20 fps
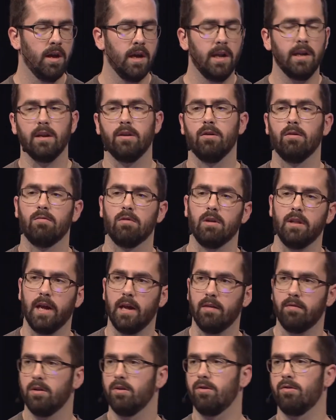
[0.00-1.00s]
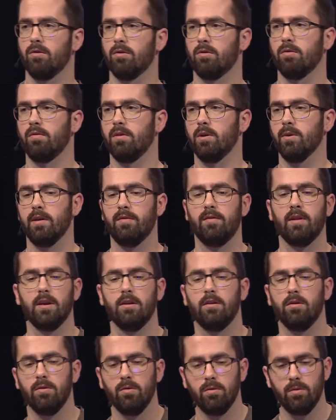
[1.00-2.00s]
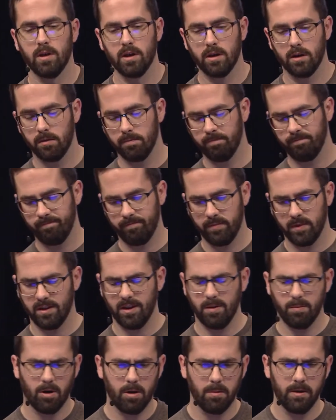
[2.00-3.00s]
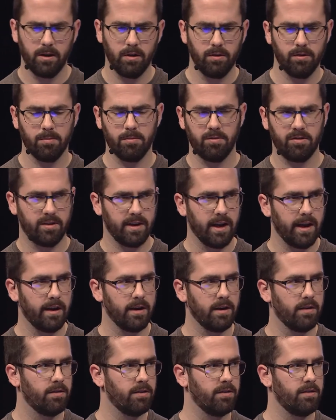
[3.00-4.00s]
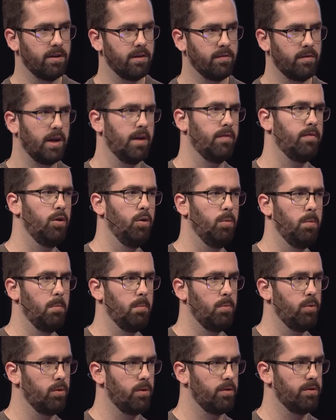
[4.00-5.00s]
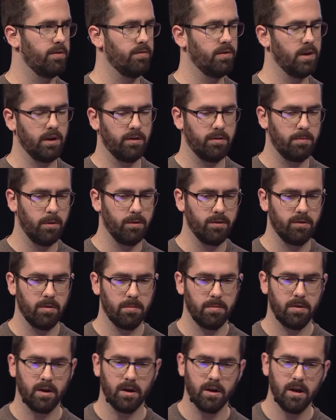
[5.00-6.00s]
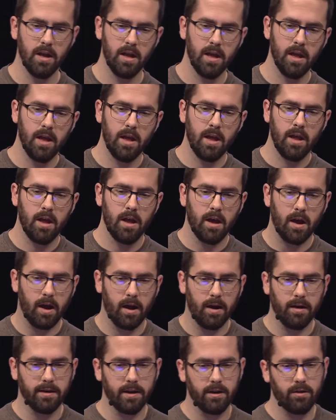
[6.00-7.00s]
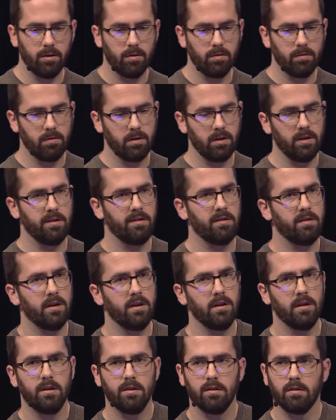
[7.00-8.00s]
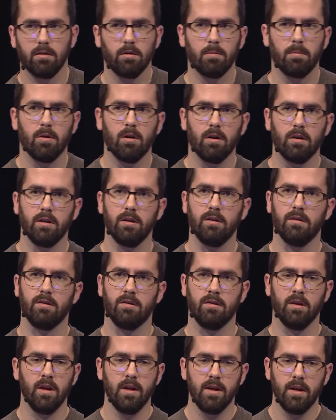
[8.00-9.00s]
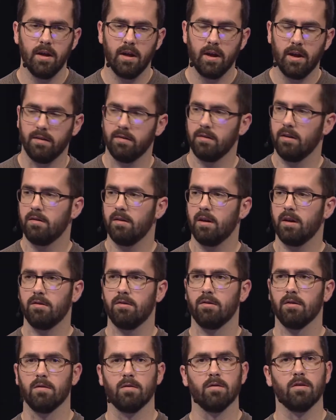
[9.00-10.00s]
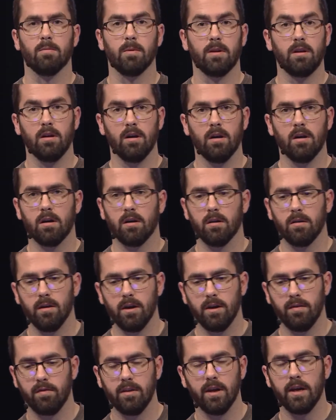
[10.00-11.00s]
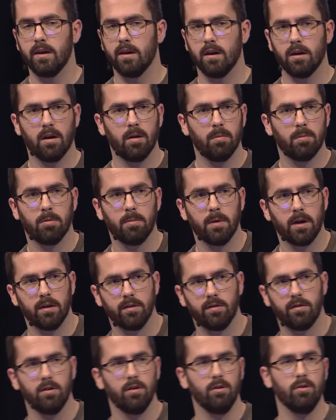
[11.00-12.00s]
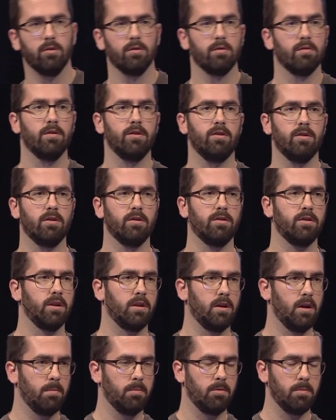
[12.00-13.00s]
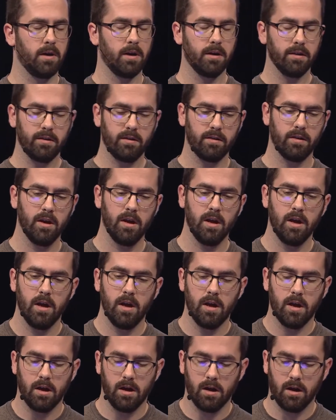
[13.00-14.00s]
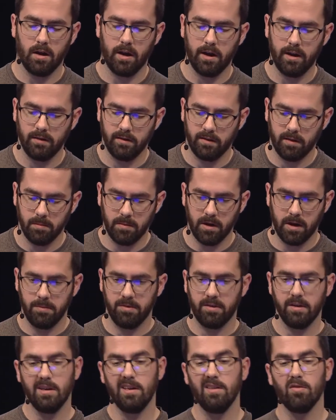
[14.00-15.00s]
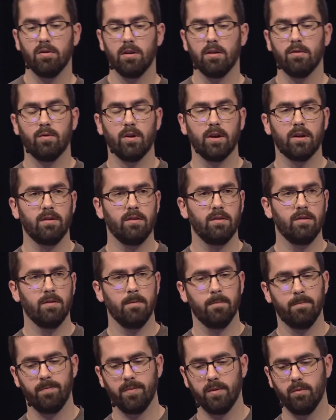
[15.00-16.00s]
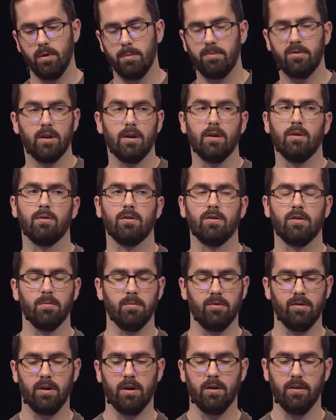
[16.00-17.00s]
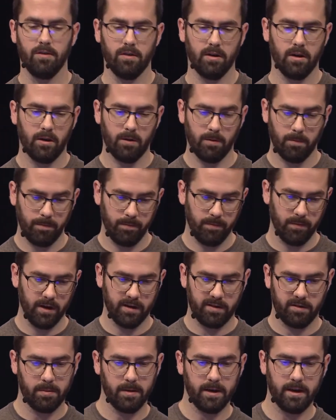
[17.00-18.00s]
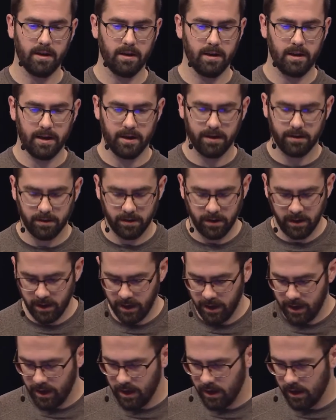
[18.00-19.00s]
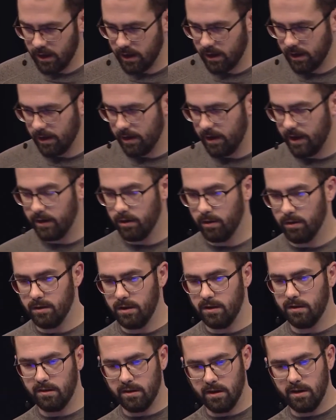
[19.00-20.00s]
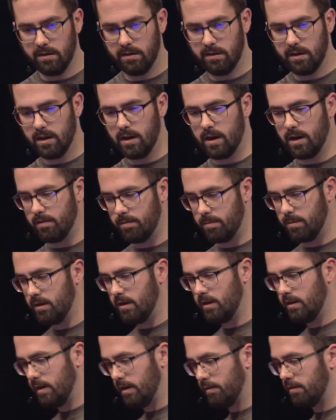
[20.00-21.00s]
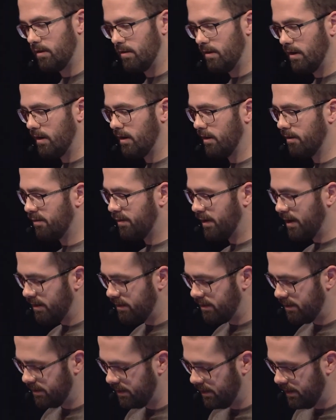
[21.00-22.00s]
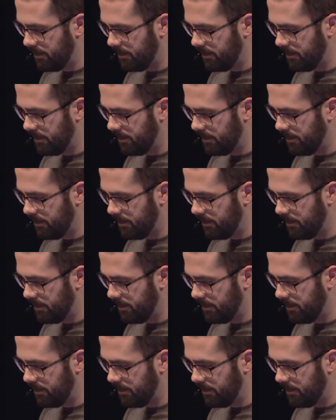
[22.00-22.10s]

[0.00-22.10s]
They don't really have an external view. If they do, they probably do some scanning to see if they have open ports, if they expose something. They don't really see these third parties as an attack surface, but they are. If they get compromised, your visitors get compromised. And sometimes it even affects website owners themselves, and I'll explain it later. And all these things can have pretty devastating effects.